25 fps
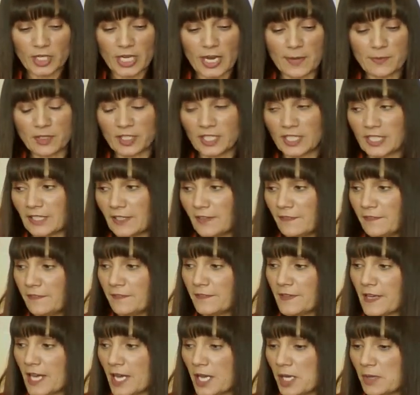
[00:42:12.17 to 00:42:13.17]
I'm going to
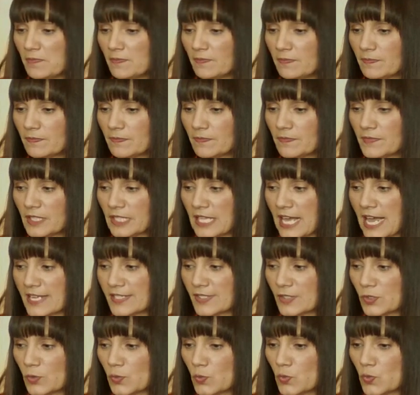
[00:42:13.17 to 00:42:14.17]
give the, um, the
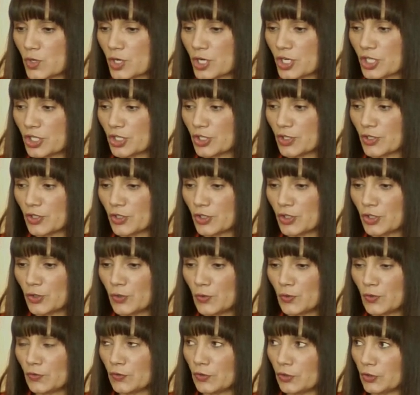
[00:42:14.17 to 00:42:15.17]
last word to the
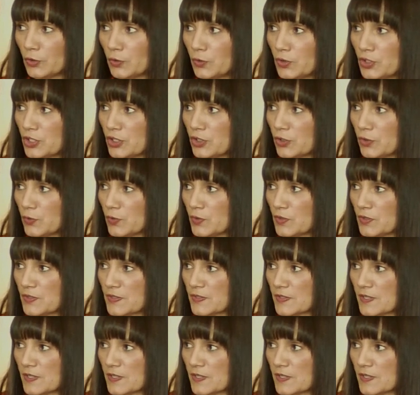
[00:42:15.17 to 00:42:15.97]
two of you to